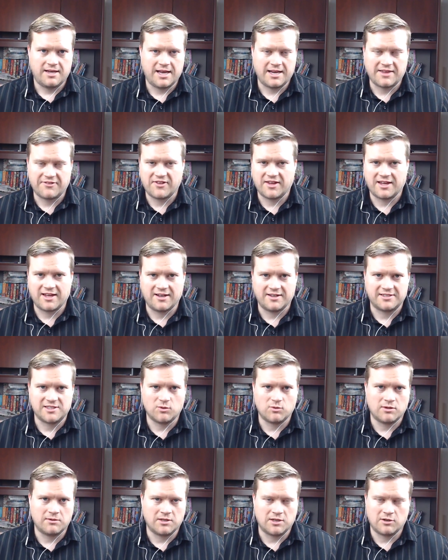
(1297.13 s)
anything else.
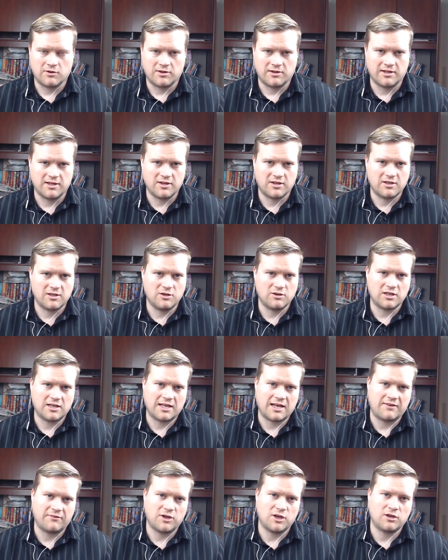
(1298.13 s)
You wouldn't know, and you, you could
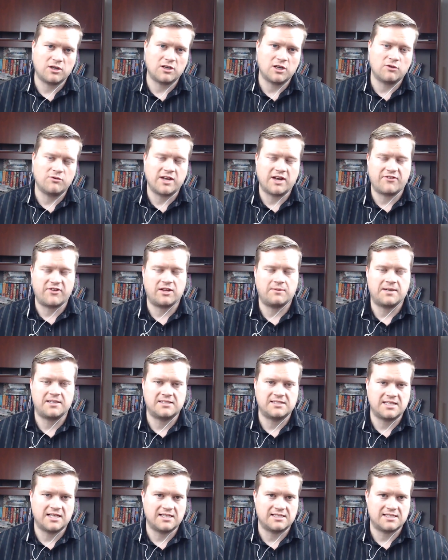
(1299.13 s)
have, you could know nothing
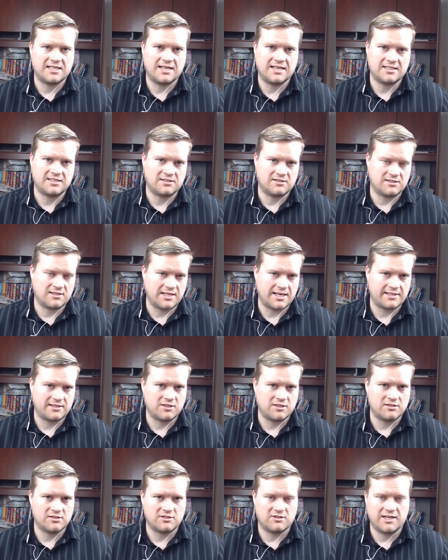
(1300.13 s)
about CSS or
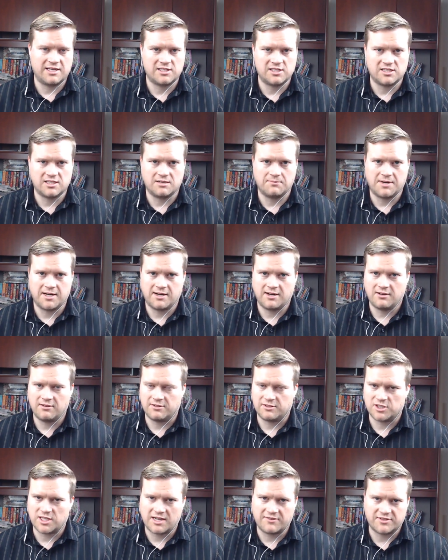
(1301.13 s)
selectors or
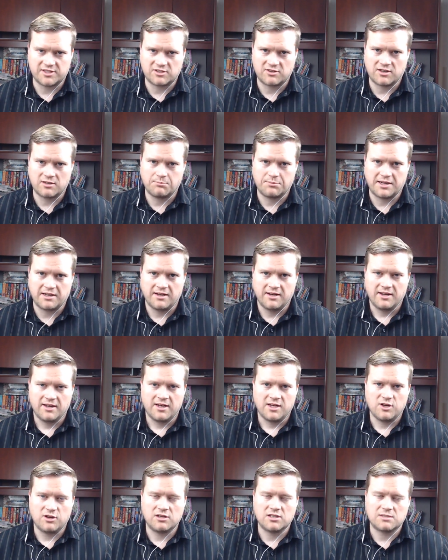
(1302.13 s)
HTML or JavaScript, but
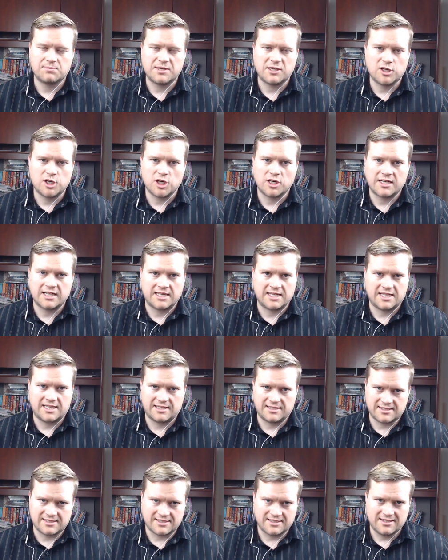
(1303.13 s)
you could just be good at
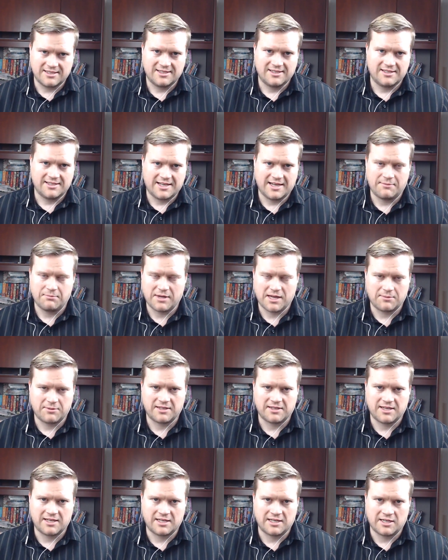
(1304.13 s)
this and be able
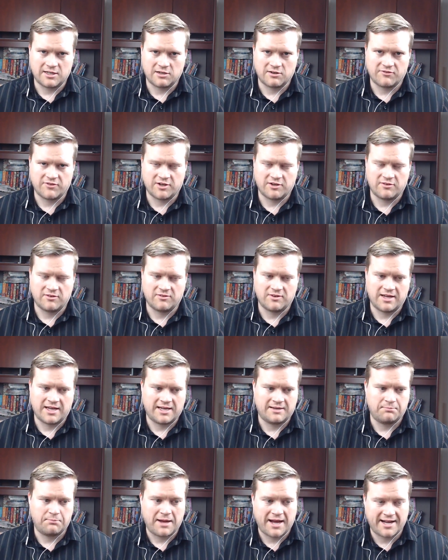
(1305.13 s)
to get an interview
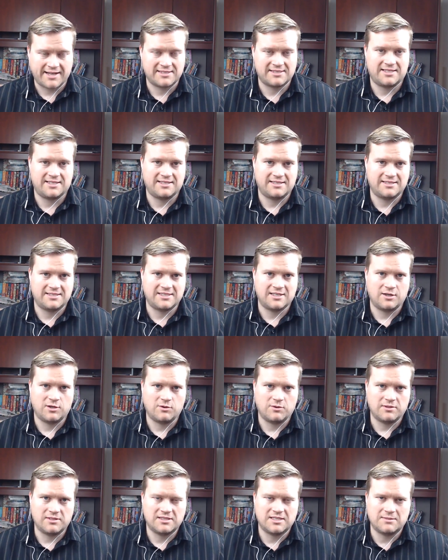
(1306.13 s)
and pass it.
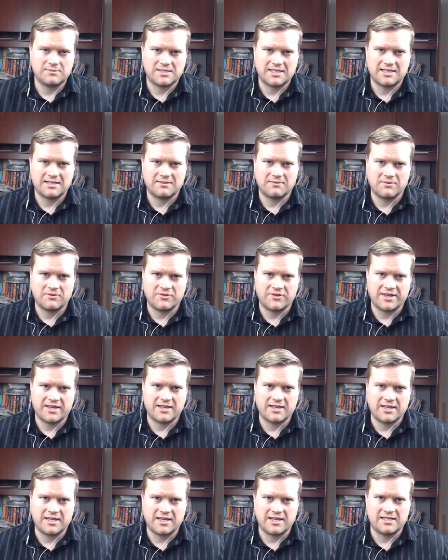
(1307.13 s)
So it seems like
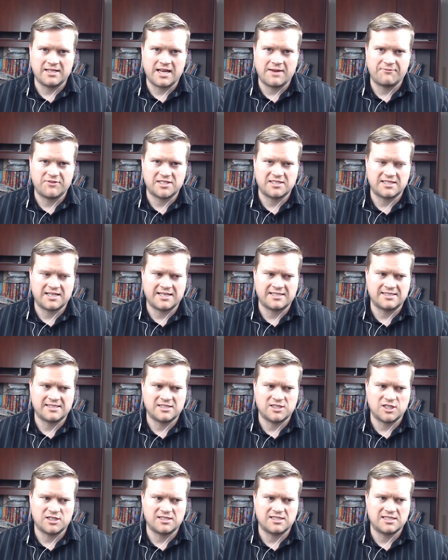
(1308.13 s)
it
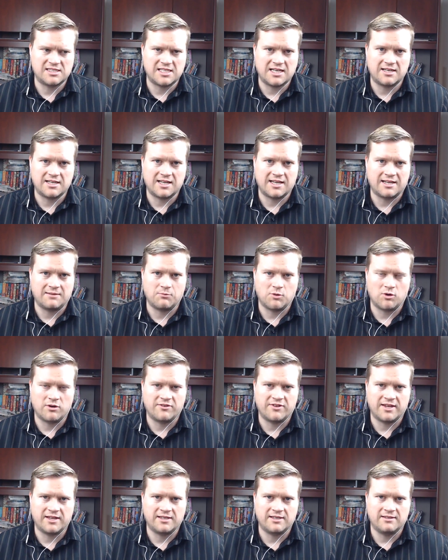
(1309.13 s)
emphasizes just studying
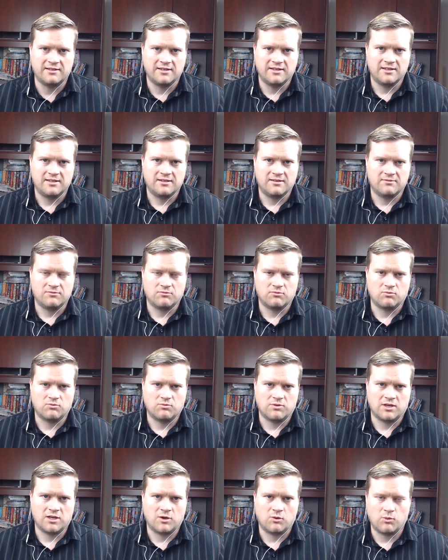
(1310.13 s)
more than
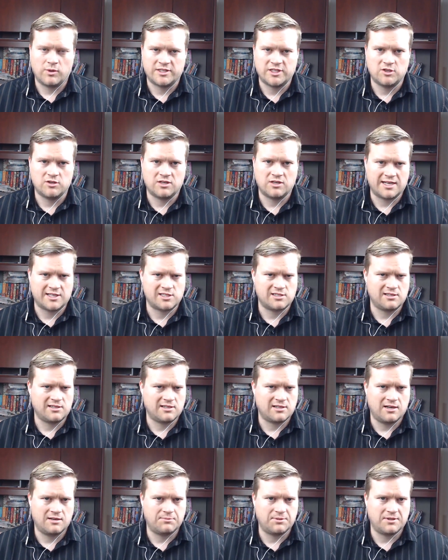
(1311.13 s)
you know what you can
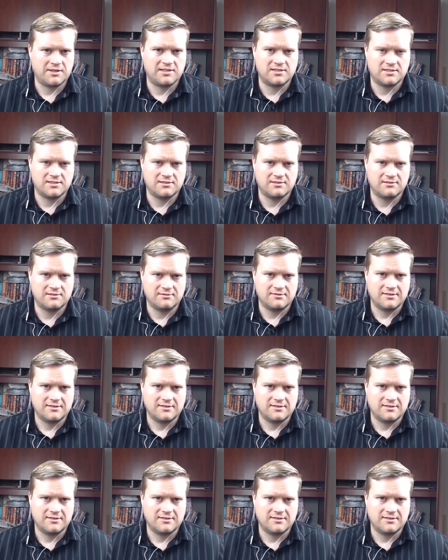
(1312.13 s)
actually accomplish.